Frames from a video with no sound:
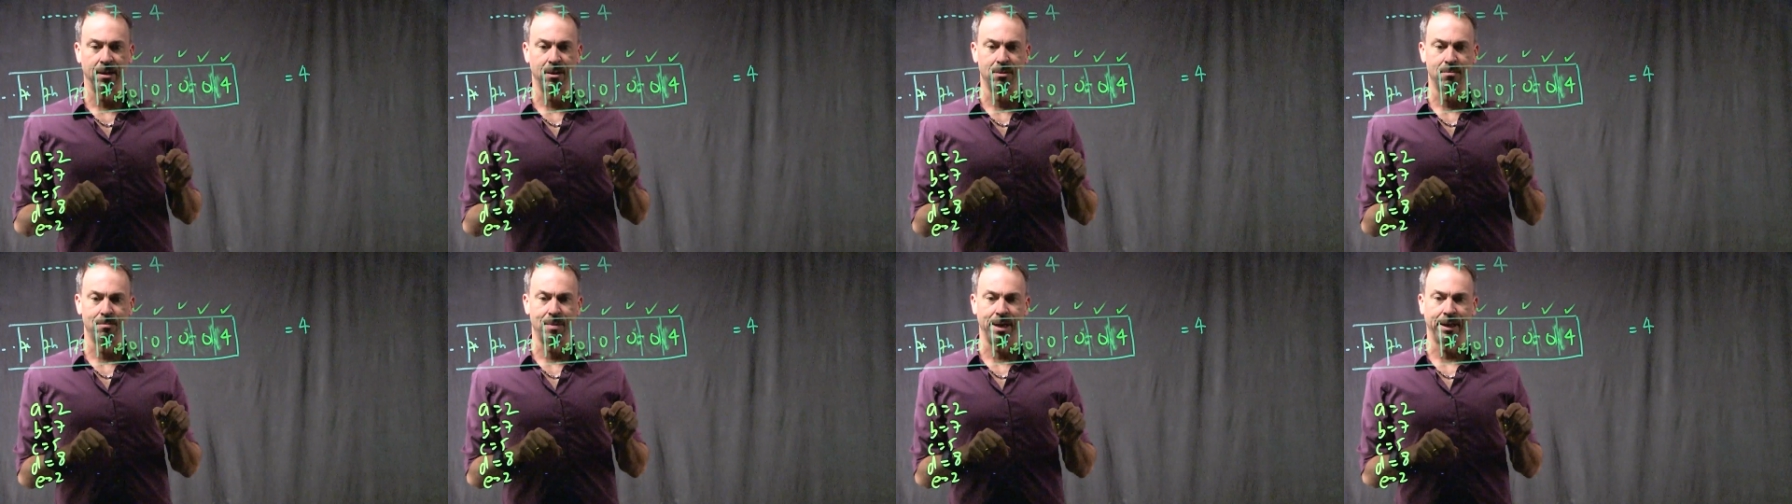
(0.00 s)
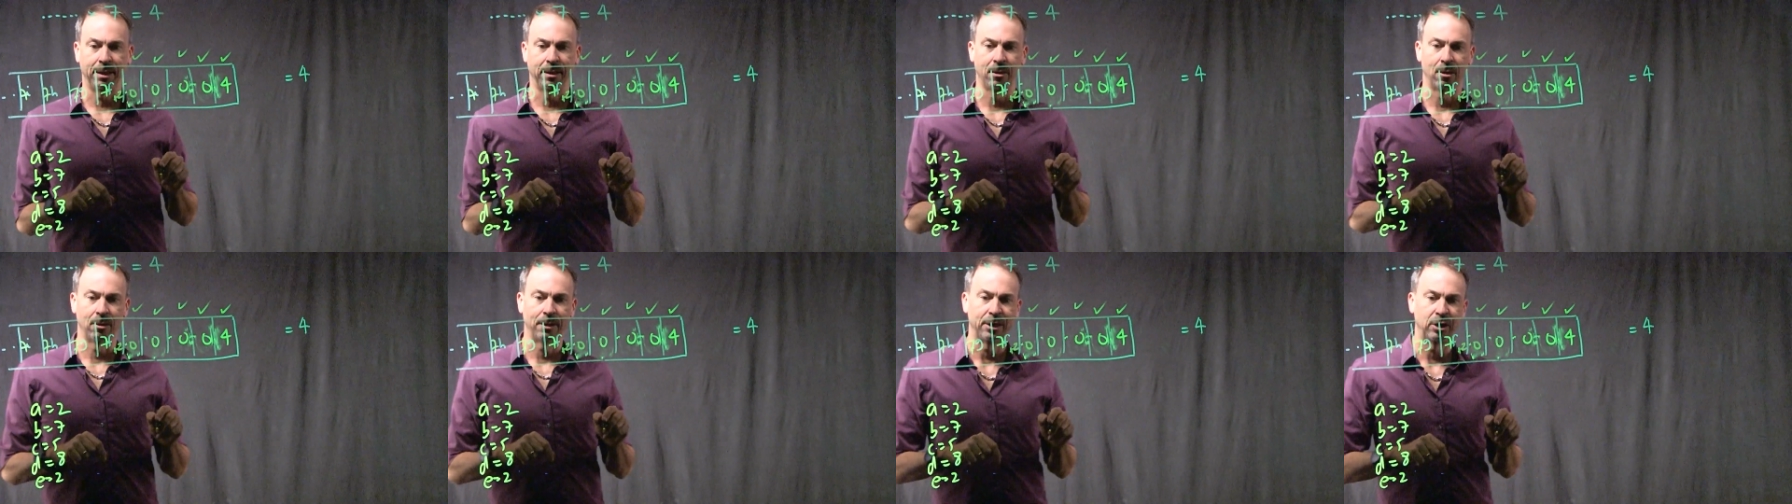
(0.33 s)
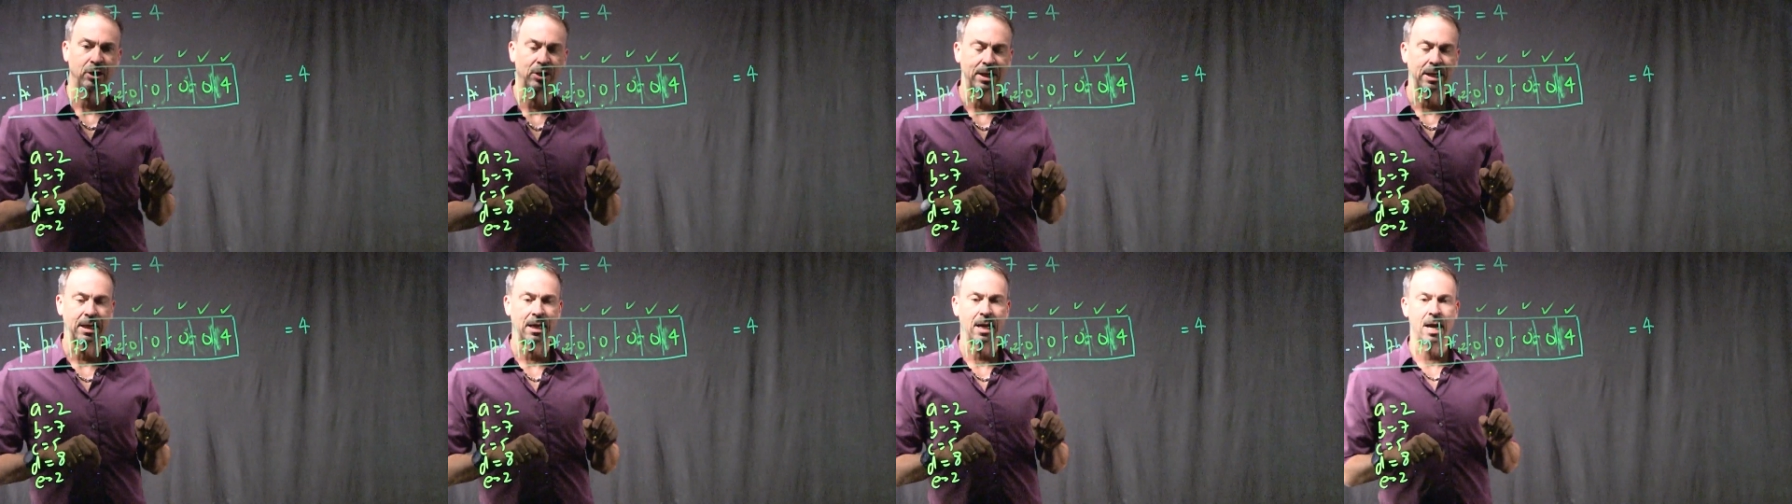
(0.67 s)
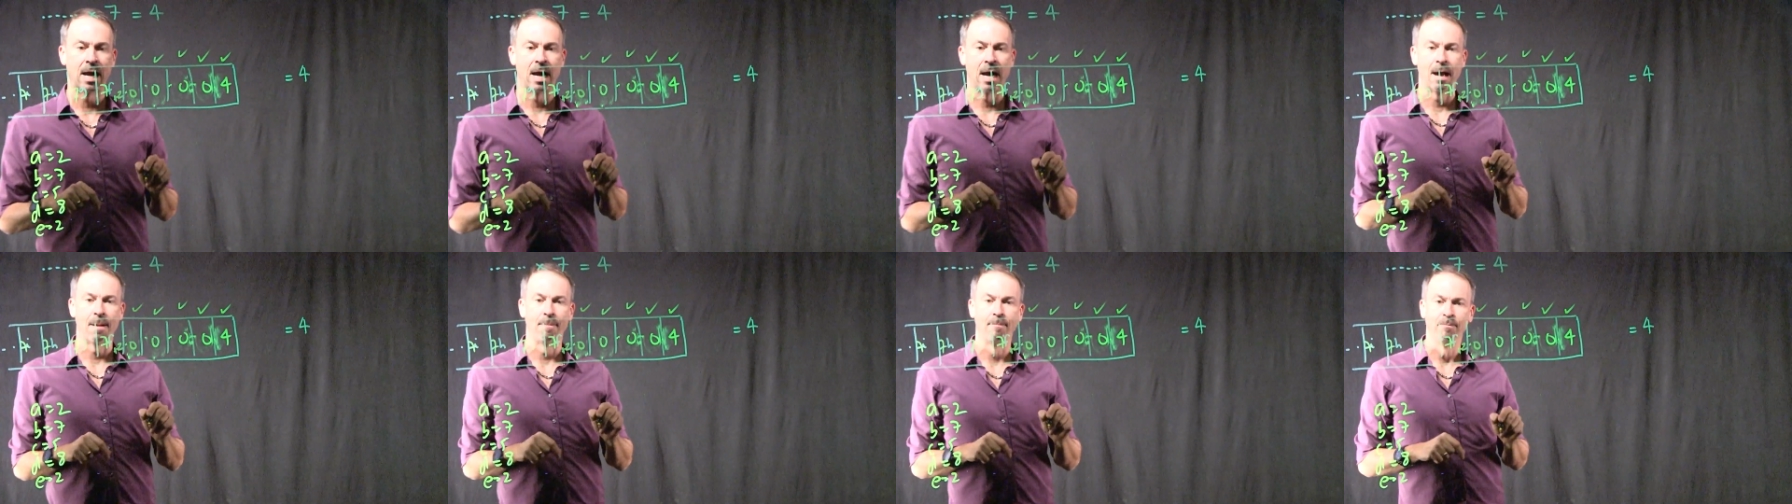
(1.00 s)
Oh, my golly gee.
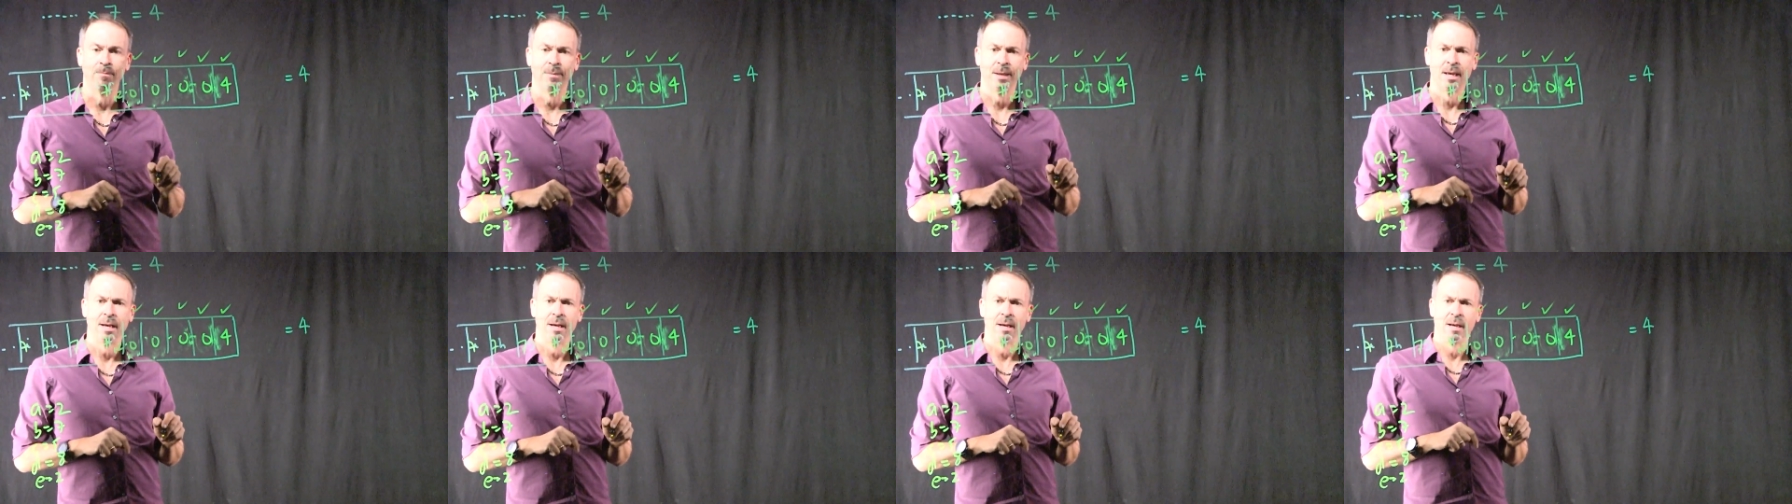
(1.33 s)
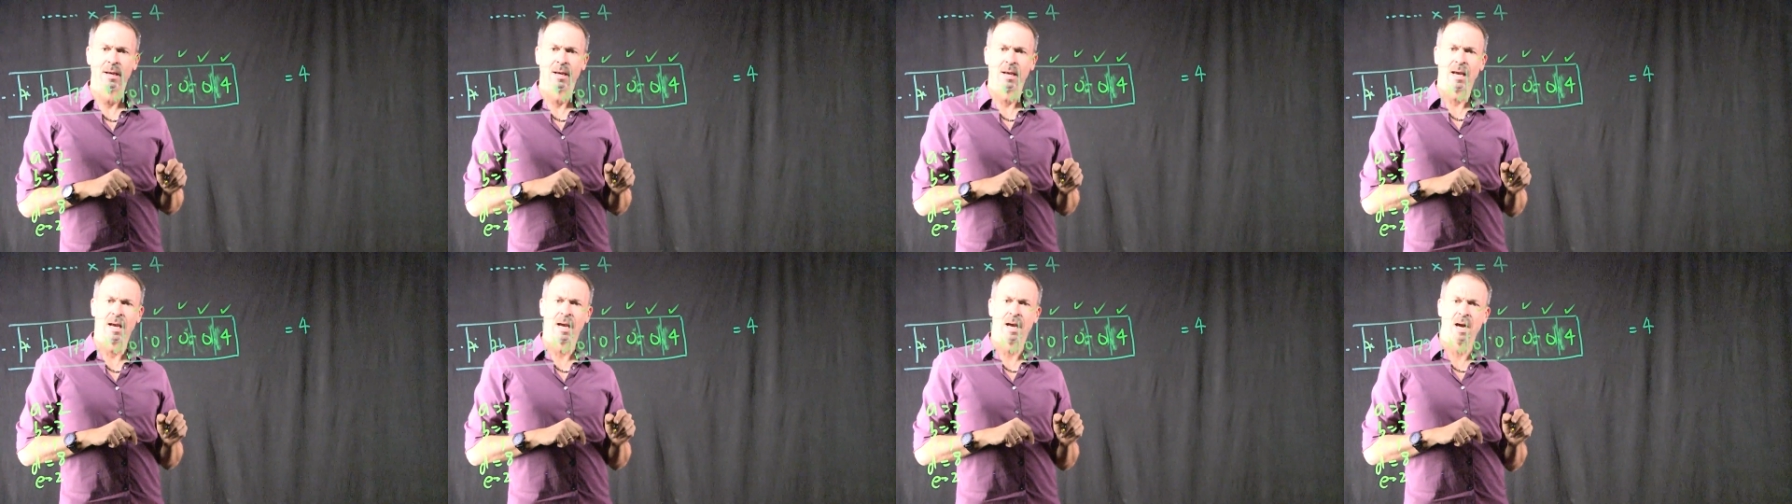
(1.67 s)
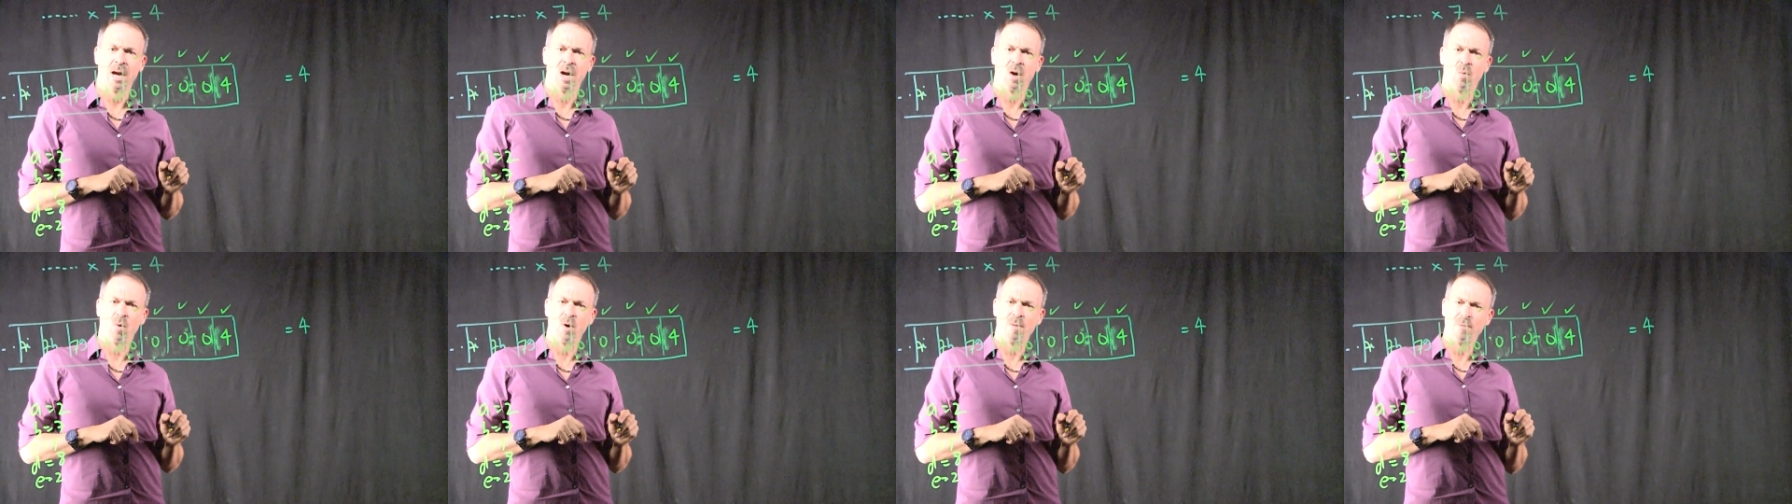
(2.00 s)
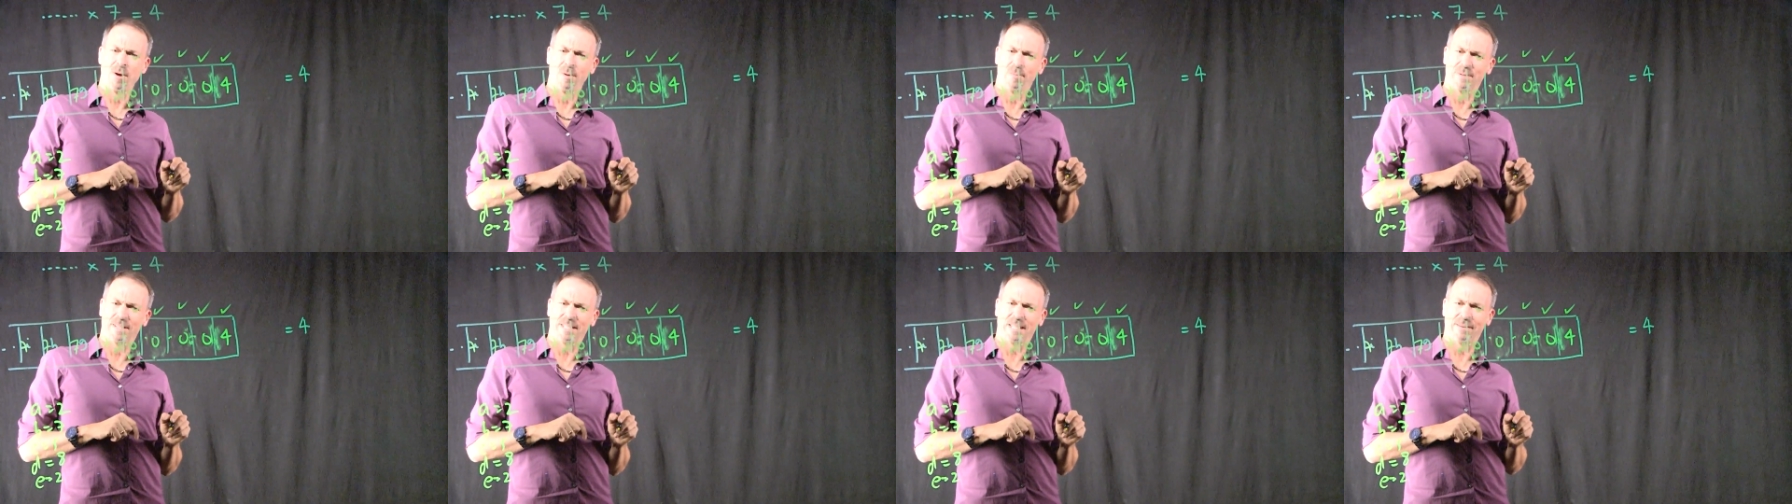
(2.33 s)
Um, oh, what
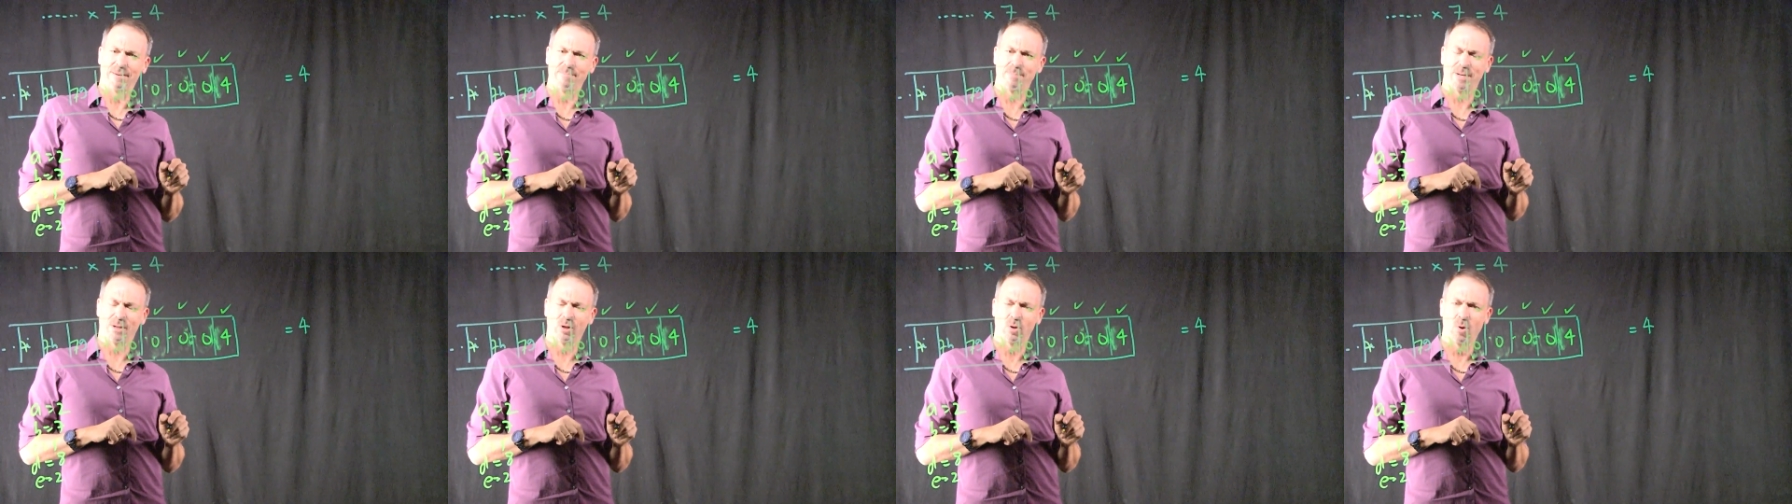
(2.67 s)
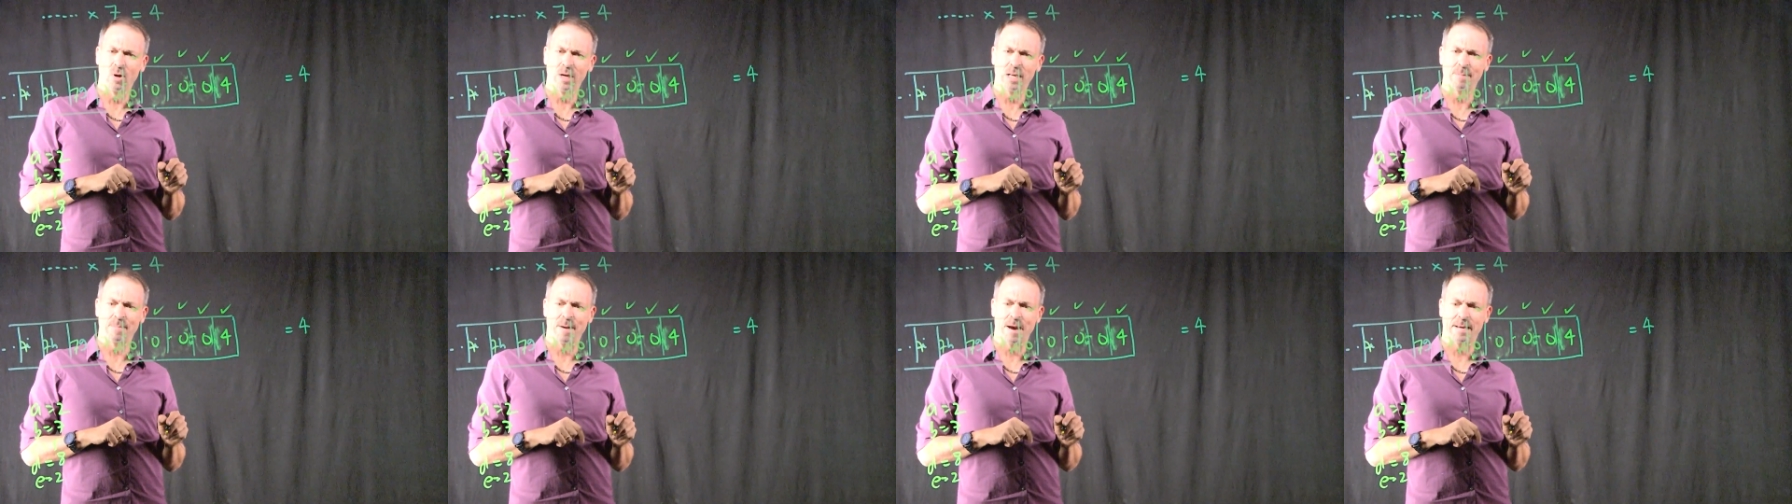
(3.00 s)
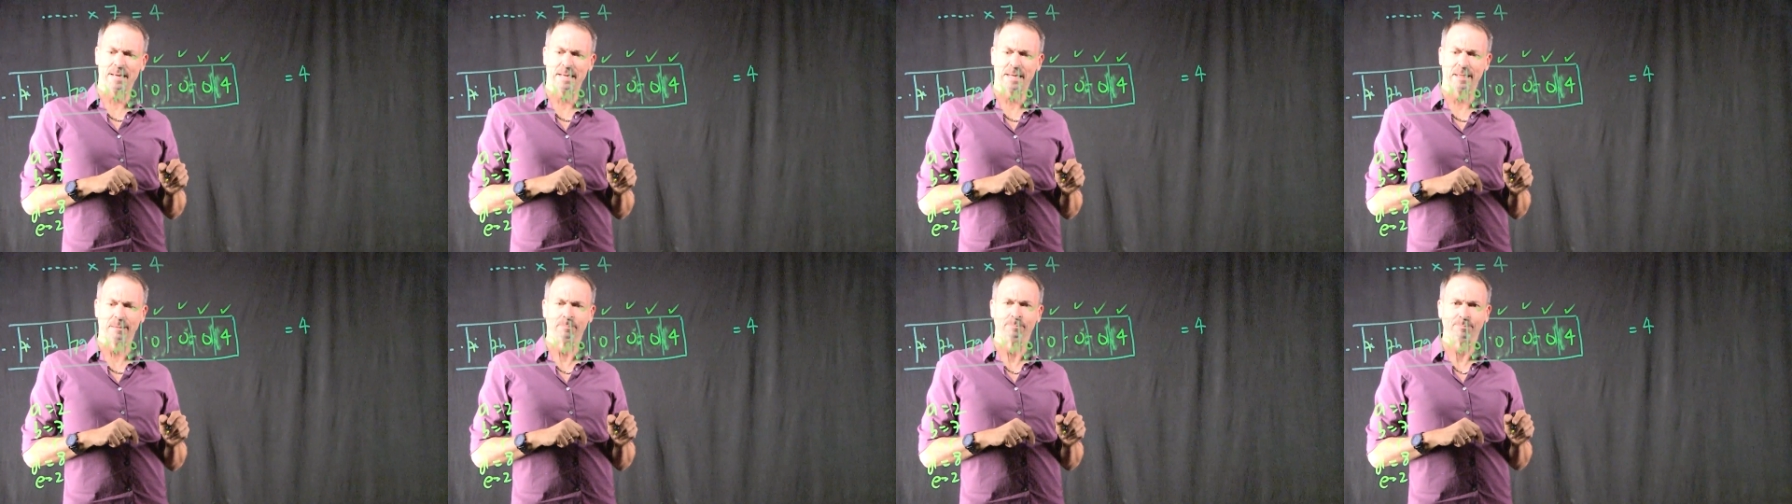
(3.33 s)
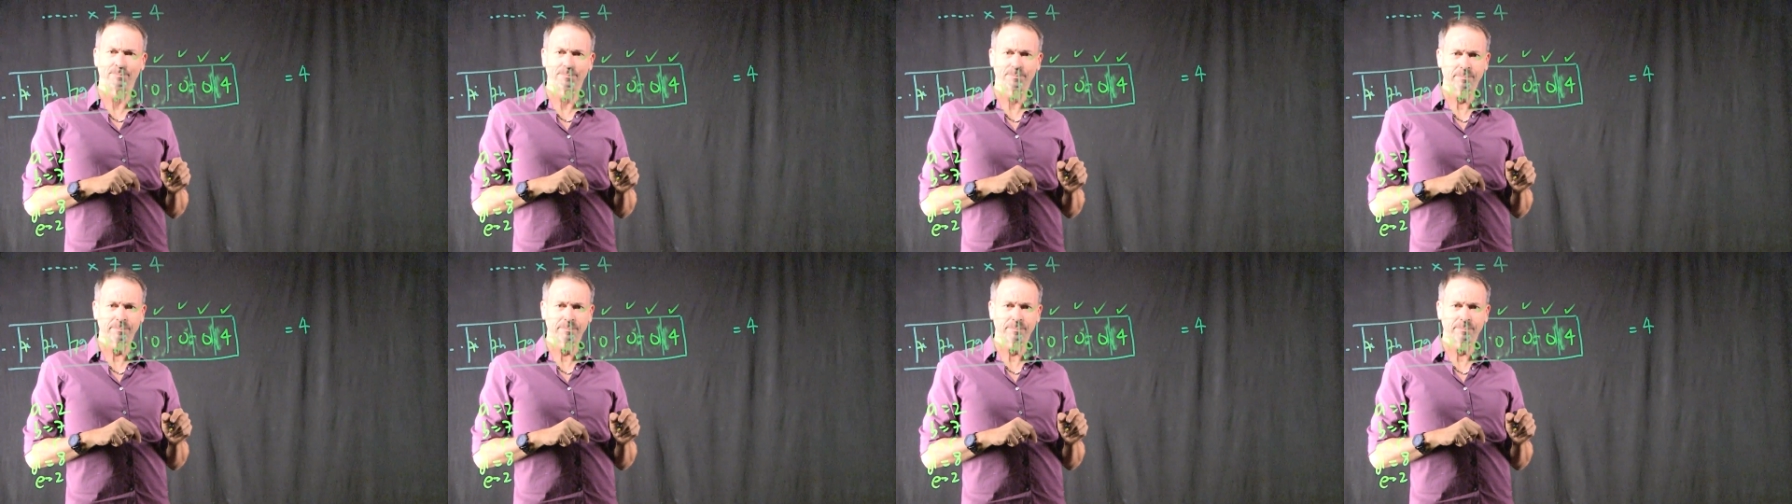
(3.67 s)
multiple 7 am I talking about here?